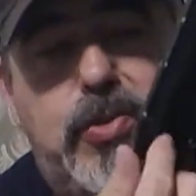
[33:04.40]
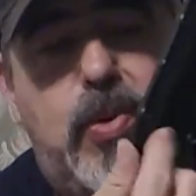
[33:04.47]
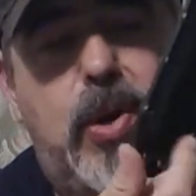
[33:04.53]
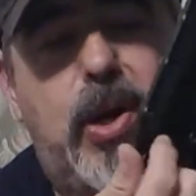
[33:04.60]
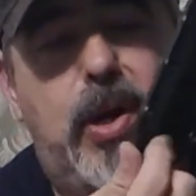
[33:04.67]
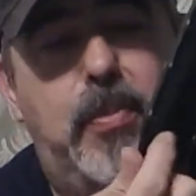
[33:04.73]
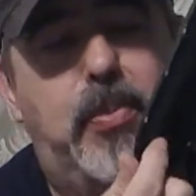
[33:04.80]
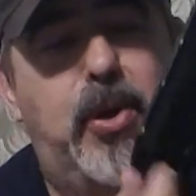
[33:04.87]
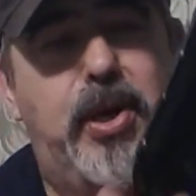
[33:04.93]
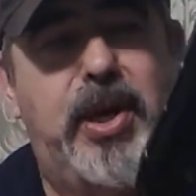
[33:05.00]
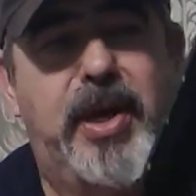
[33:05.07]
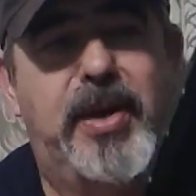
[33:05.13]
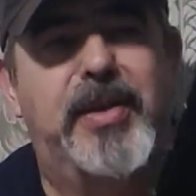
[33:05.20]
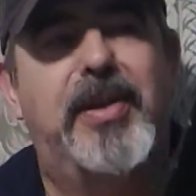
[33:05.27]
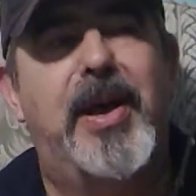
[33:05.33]
we're going to put
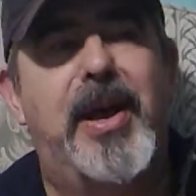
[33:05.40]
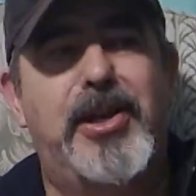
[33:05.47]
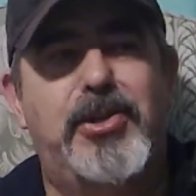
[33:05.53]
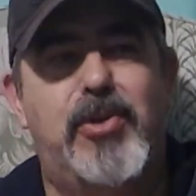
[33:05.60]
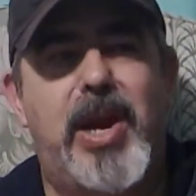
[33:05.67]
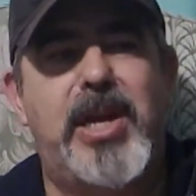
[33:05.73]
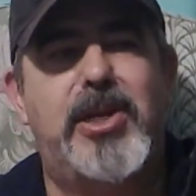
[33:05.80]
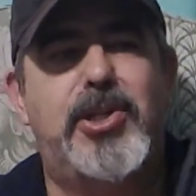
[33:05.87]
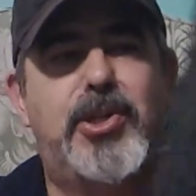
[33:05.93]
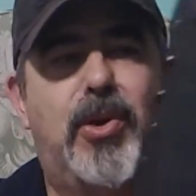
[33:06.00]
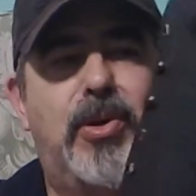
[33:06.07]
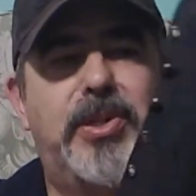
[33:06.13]
a drainage hole.